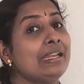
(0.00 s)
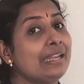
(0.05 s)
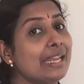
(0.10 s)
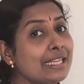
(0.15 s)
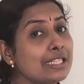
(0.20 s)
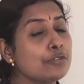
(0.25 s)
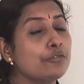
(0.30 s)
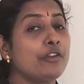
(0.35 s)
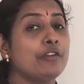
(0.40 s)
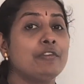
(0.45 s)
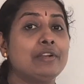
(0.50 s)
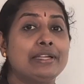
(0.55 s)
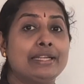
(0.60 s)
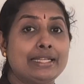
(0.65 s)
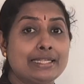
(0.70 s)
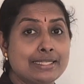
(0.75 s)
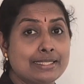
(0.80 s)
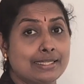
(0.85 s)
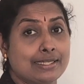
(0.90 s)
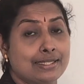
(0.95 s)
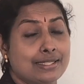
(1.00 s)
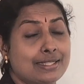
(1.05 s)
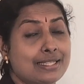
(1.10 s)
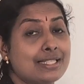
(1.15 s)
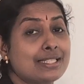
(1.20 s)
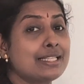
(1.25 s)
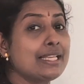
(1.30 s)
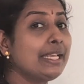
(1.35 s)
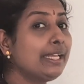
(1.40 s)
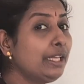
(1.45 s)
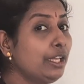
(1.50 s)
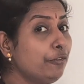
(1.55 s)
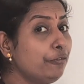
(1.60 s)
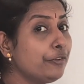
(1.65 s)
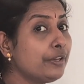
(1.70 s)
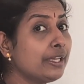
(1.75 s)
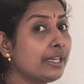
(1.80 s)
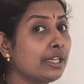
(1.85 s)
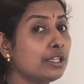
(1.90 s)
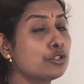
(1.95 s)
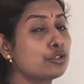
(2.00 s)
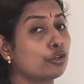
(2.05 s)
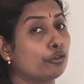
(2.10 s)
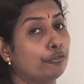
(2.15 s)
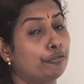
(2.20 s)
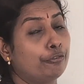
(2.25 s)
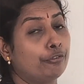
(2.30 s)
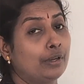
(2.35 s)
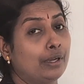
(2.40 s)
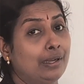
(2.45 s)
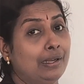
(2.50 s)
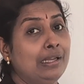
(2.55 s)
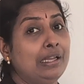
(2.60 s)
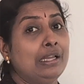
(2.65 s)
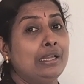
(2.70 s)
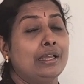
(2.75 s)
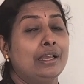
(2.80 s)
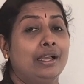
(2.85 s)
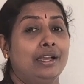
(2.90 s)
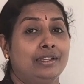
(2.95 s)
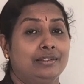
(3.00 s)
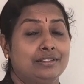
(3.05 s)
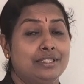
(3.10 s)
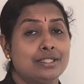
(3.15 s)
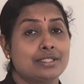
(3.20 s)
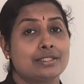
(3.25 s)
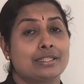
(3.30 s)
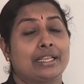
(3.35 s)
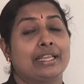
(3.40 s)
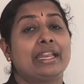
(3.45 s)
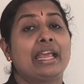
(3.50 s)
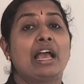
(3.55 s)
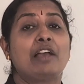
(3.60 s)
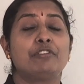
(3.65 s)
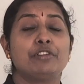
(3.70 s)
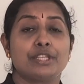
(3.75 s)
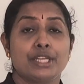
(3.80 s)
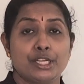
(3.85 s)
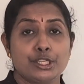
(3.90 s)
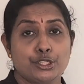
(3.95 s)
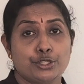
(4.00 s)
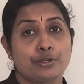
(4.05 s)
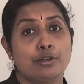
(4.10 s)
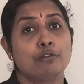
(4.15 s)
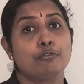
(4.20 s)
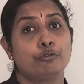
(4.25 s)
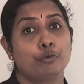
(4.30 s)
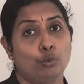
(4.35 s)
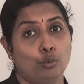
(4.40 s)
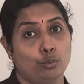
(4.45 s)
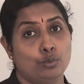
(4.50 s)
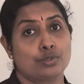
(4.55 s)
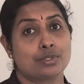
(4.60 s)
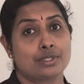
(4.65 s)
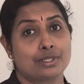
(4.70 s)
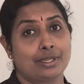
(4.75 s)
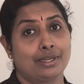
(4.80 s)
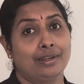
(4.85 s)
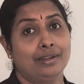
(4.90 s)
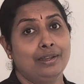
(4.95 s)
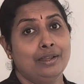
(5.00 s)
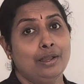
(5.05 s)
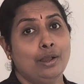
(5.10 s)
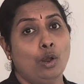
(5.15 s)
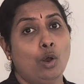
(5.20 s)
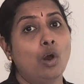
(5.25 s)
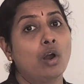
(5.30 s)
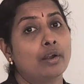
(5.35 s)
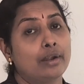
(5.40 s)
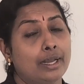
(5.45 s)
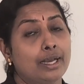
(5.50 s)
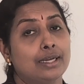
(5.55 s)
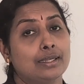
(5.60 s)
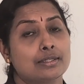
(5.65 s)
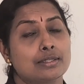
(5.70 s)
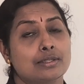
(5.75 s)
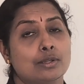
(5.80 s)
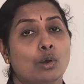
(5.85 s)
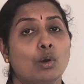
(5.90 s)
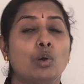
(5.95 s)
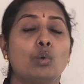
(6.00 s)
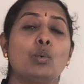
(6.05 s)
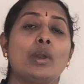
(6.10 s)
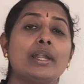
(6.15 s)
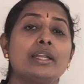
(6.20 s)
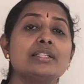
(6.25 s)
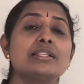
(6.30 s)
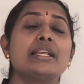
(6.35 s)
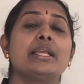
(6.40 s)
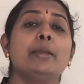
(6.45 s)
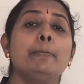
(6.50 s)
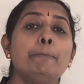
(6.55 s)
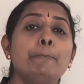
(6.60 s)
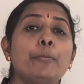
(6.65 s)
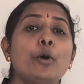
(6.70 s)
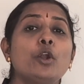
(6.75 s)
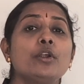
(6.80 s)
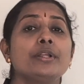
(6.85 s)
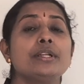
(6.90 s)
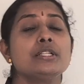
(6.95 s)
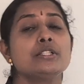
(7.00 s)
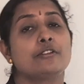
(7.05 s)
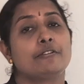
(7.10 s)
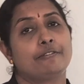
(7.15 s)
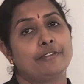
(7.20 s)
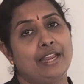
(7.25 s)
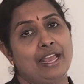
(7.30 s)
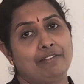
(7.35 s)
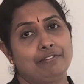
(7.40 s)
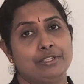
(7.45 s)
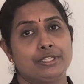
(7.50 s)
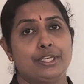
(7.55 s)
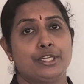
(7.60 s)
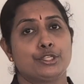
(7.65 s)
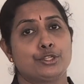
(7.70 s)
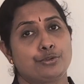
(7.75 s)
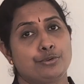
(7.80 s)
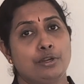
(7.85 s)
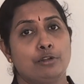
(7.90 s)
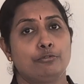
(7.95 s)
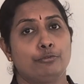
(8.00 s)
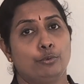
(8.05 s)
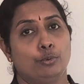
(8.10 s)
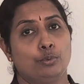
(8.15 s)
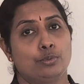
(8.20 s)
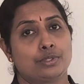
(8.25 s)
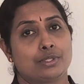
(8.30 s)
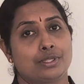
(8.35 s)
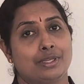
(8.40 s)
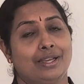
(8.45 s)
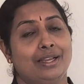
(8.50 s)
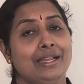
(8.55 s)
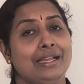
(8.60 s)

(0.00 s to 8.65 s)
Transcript: Next, we will discuss the significance of this gravitational force on us, or what is the importance of gravitational force.